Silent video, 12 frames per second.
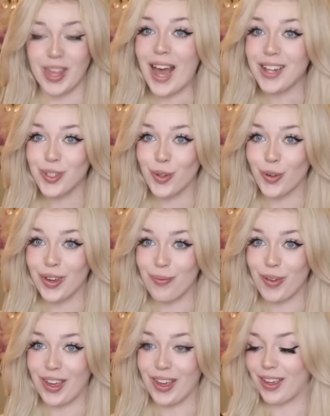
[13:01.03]
That's
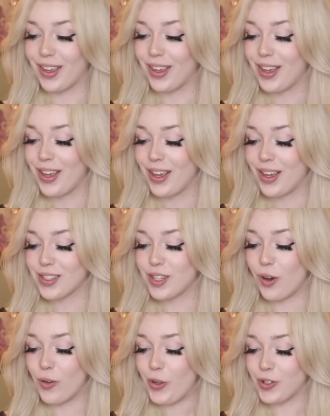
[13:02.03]
creepy.
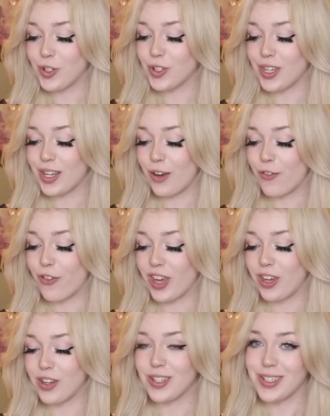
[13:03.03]
So there's just like a
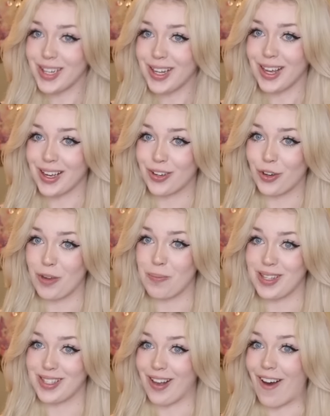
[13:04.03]
figure singing a
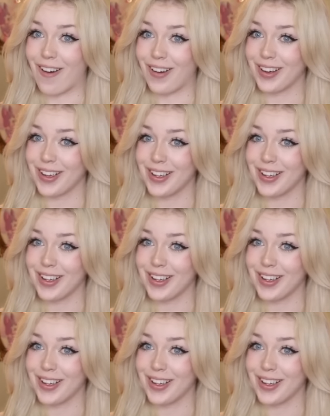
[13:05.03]
creepy song.